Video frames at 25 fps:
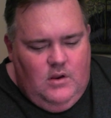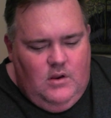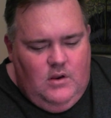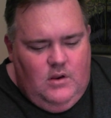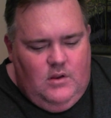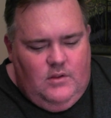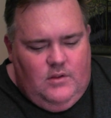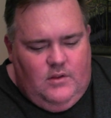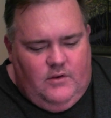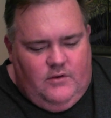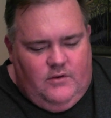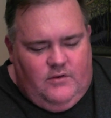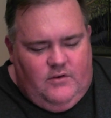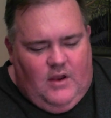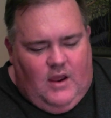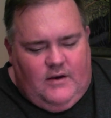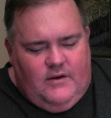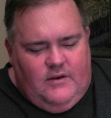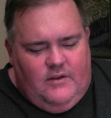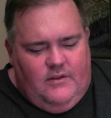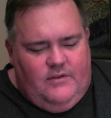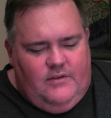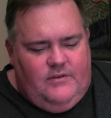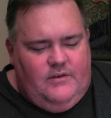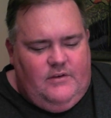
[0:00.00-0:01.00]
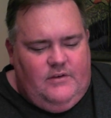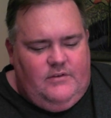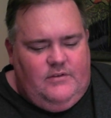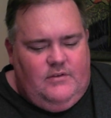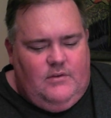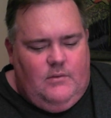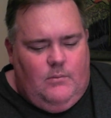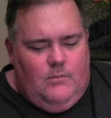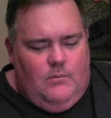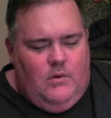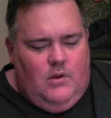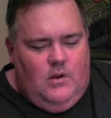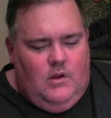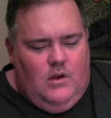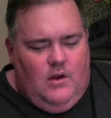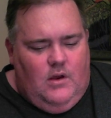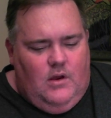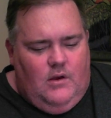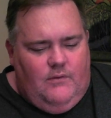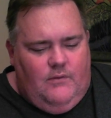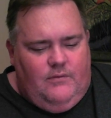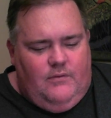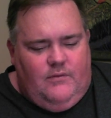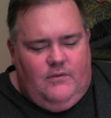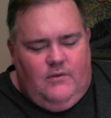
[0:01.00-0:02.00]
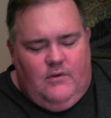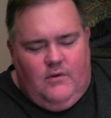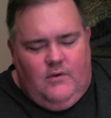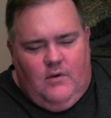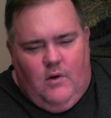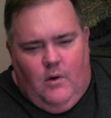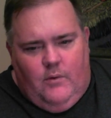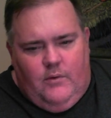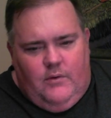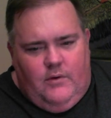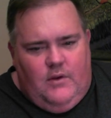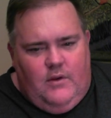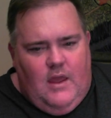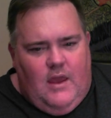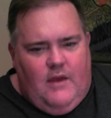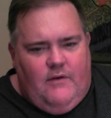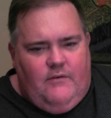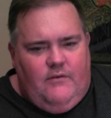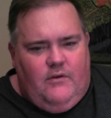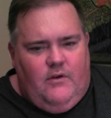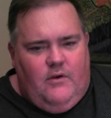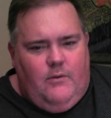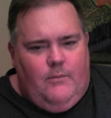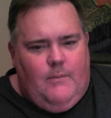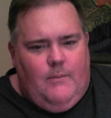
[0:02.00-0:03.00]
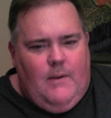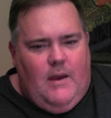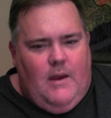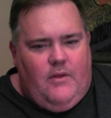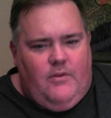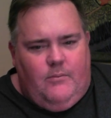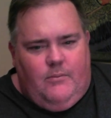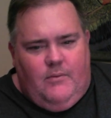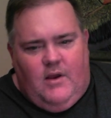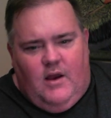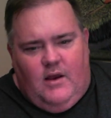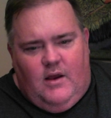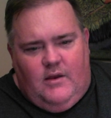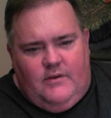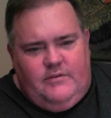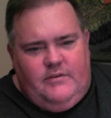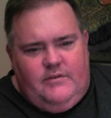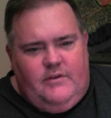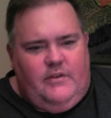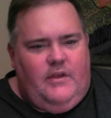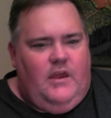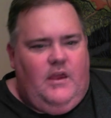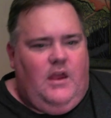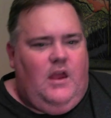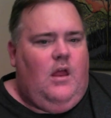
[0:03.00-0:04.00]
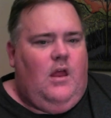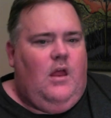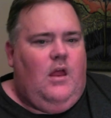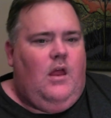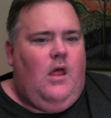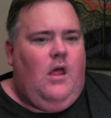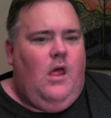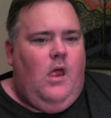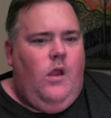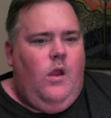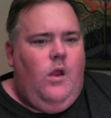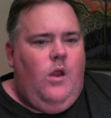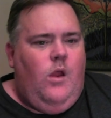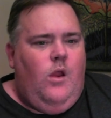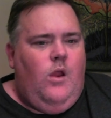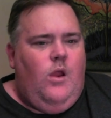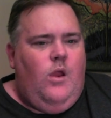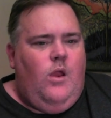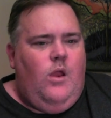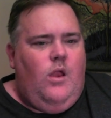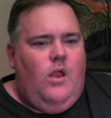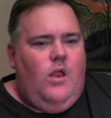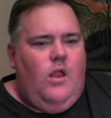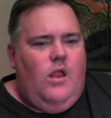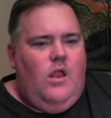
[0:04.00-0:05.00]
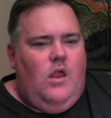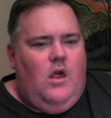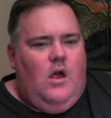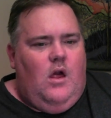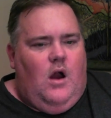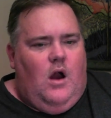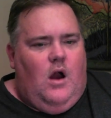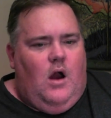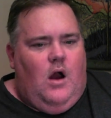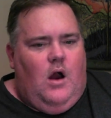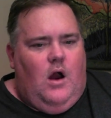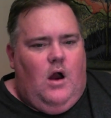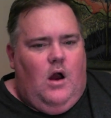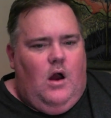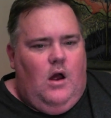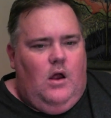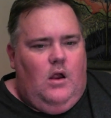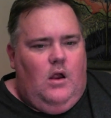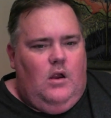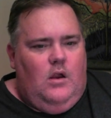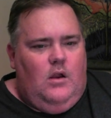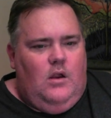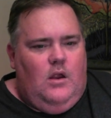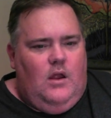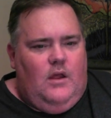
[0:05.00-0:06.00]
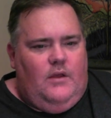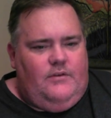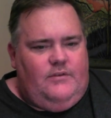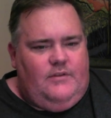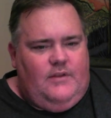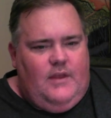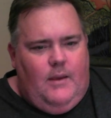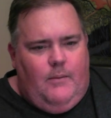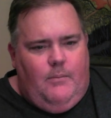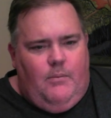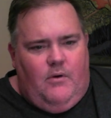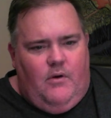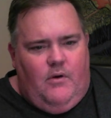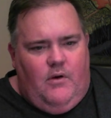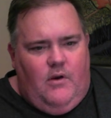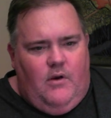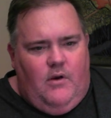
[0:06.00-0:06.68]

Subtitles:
shock to the system of having to go to the bathroom constantly has tapered,